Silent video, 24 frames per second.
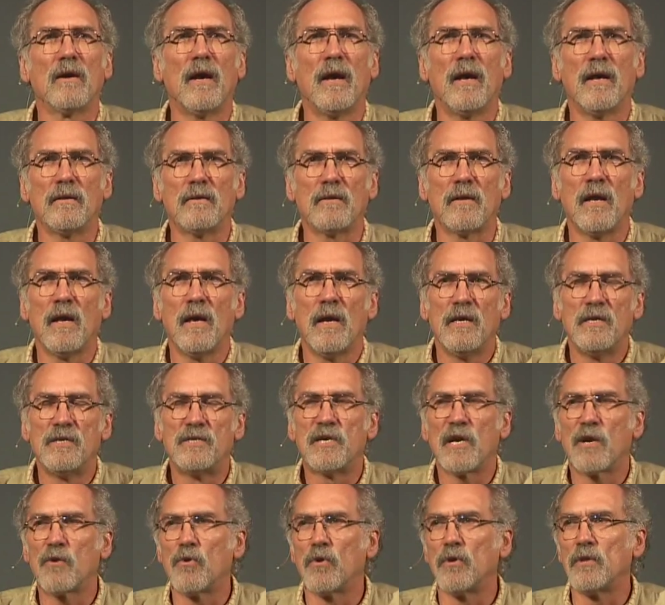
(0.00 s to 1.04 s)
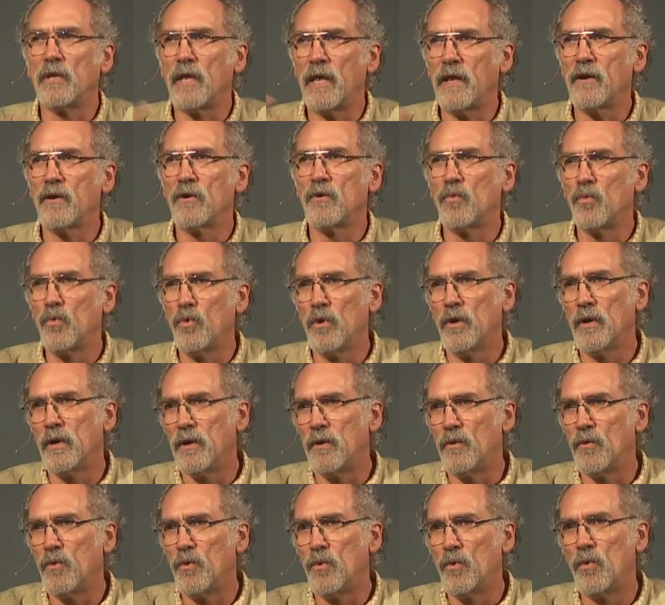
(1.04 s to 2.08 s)
And General Leonard
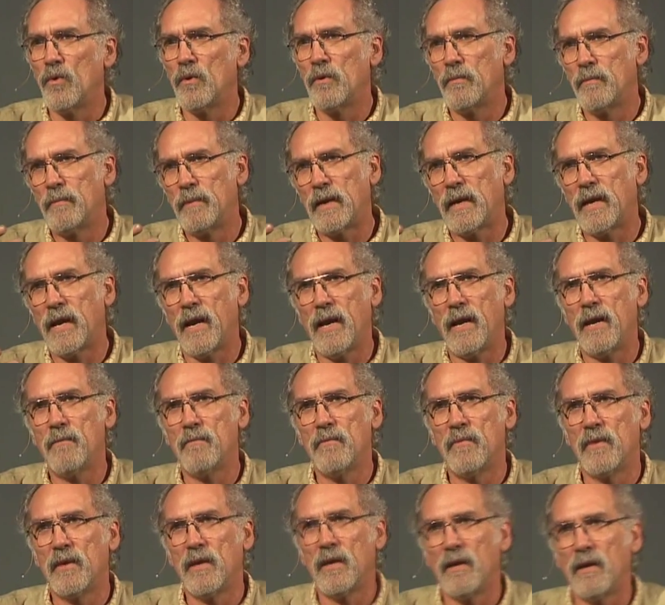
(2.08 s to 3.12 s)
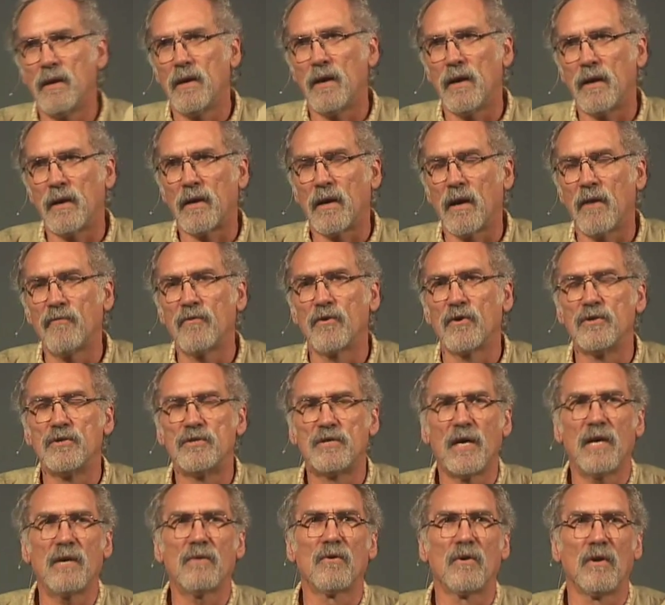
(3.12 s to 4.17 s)
Wood, who became the uh, governor
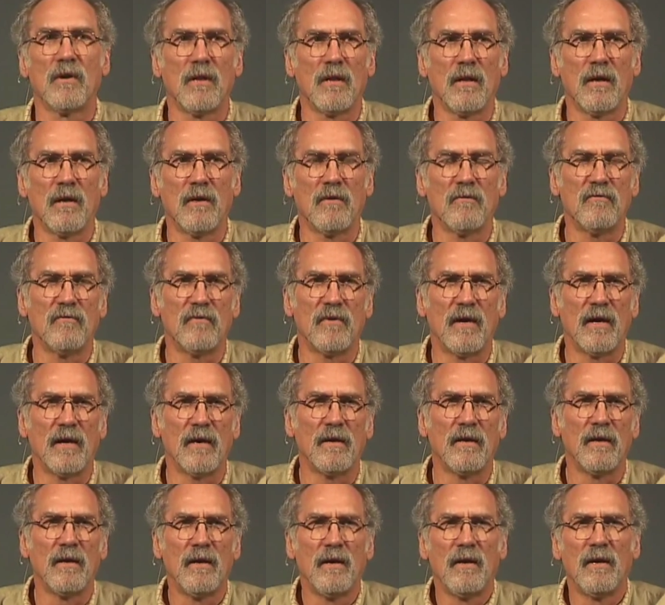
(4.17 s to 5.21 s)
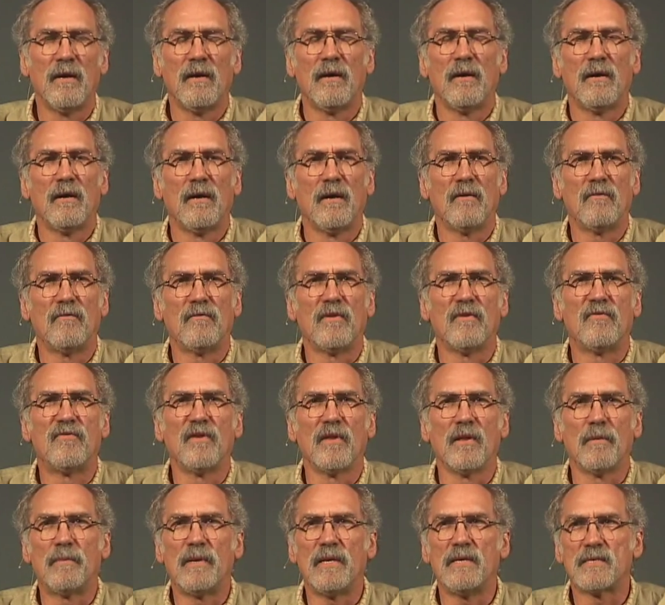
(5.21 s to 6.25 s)
general of, uh, of the
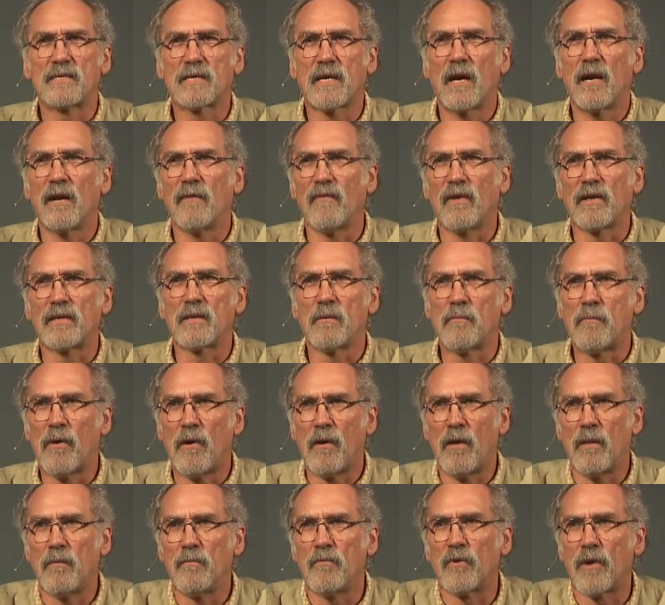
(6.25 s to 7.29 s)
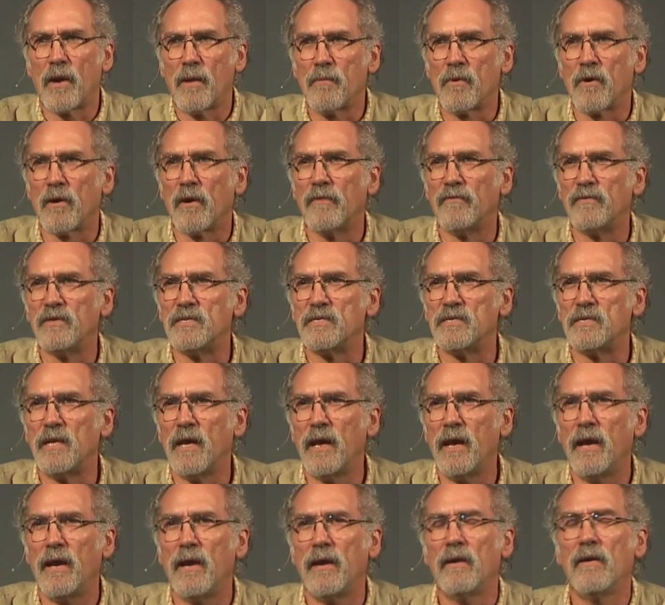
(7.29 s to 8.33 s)
Philippines, kind of like the Paul Bremer of his
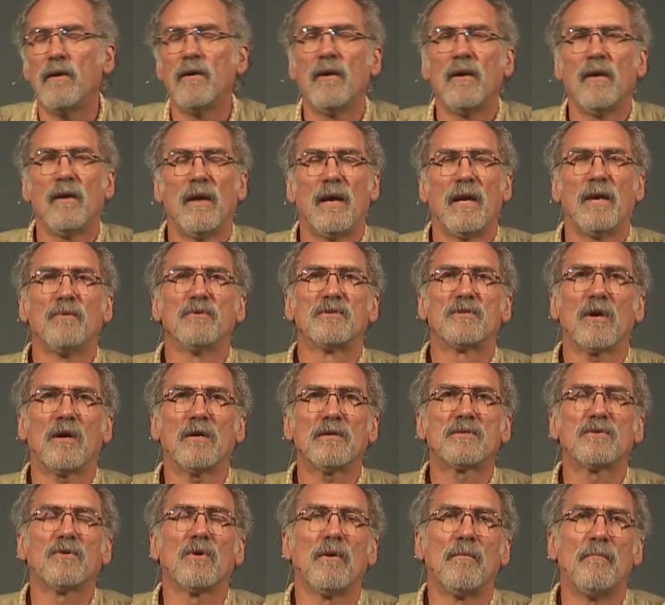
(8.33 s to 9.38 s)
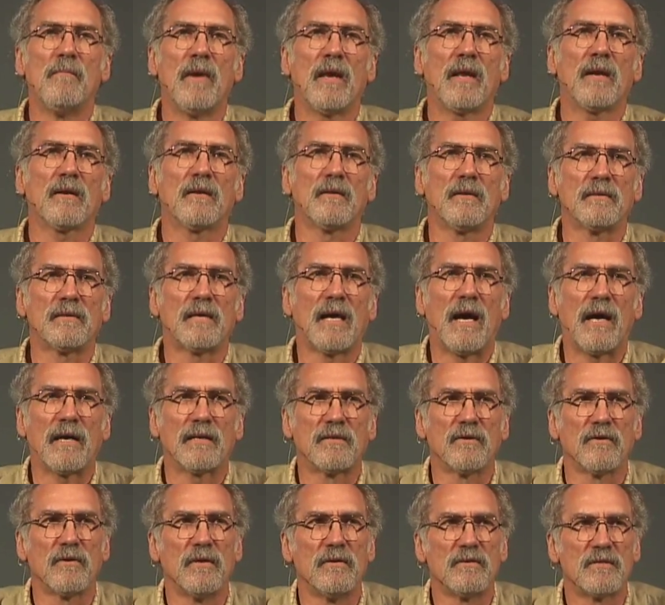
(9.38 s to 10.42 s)
day, he was also a medical
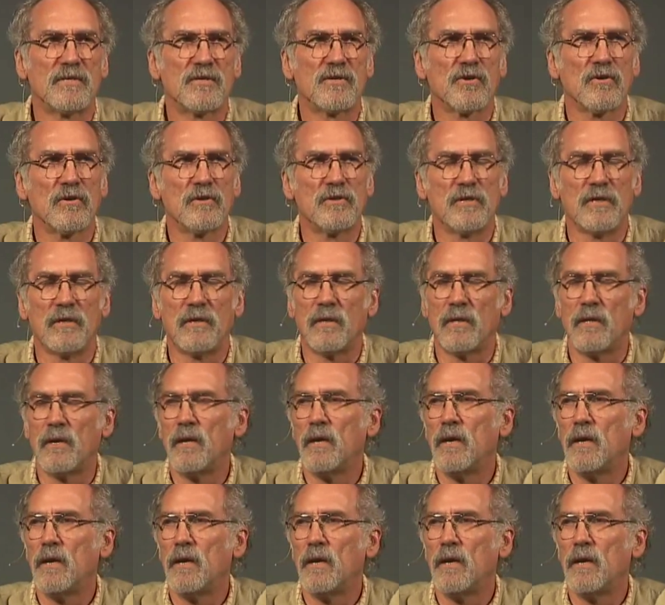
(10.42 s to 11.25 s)
doctor, a surgeon,